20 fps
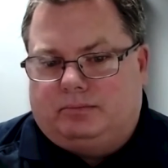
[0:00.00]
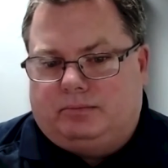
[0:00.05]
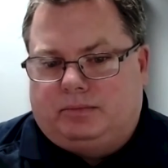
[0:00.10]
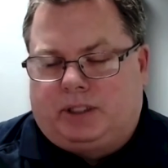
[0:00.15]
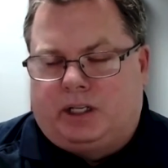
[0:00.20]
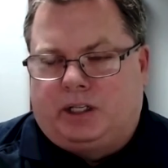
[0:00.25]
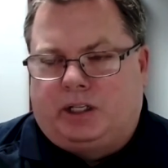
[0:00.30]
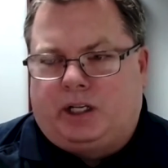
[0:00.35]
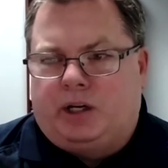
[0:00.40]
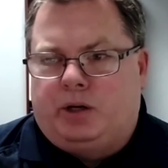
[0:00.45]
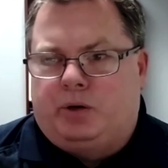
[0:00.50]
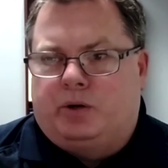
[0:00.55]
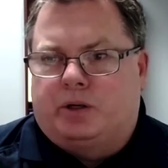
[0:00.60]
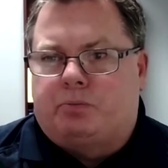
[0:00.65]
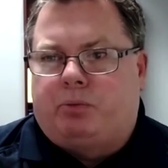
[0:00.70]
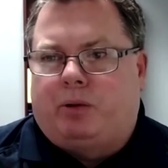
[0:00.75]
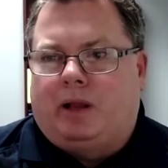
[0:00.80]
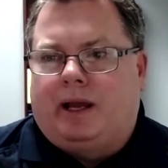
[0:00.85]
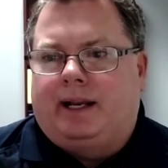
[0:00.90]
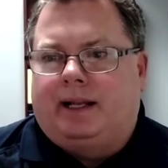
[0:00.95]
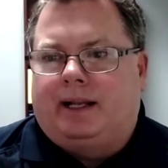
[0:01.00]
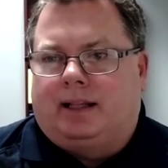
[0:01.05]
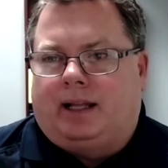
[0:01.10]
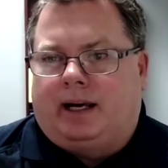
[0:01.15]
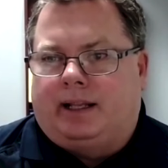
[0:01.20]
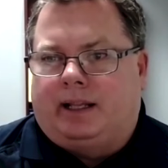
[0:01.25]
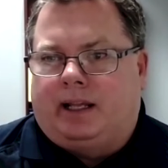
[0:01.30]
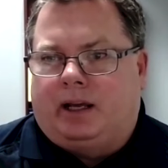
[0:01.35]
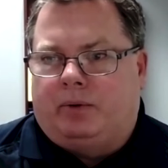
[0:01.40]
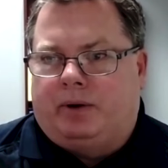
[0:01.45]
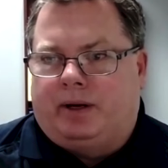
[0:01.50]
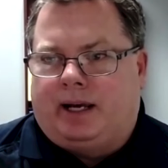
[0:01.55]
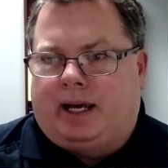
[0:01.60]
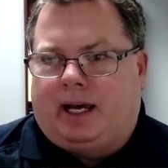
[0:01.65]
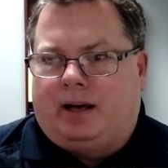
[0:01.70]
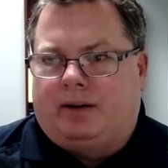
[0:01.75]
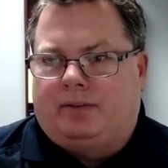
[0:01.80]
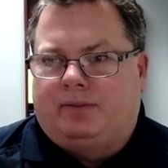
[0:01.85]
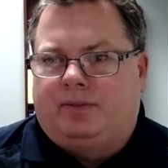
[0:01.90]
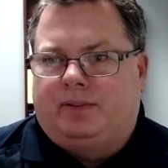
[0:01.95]
continuous plating line that we
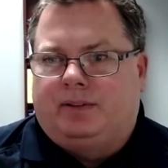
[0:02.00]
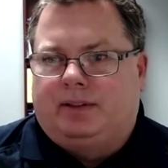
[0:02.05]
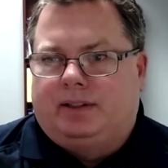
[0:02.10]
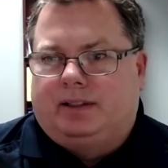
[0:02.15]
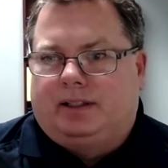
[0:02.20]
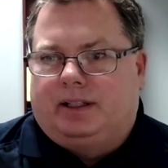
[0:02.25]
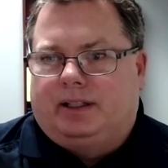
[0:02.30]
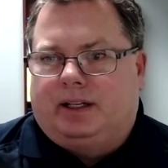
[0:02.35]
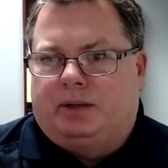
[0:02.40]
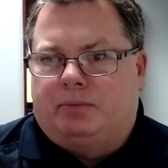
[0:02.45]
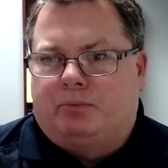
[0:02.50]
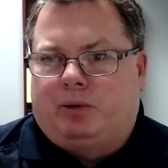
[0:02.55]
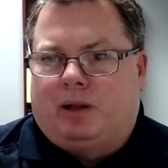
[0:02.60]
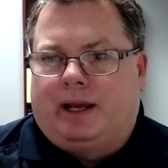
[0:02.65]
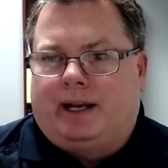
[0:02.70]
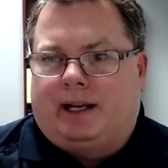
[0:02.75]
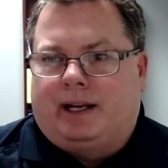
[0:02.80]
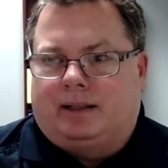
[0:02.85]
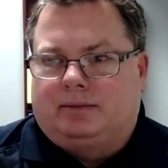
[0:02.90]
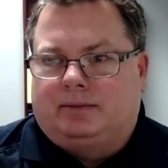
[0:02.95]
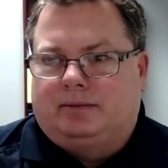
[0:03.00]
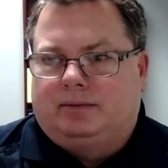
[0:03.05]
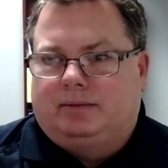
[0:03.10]
have in plating.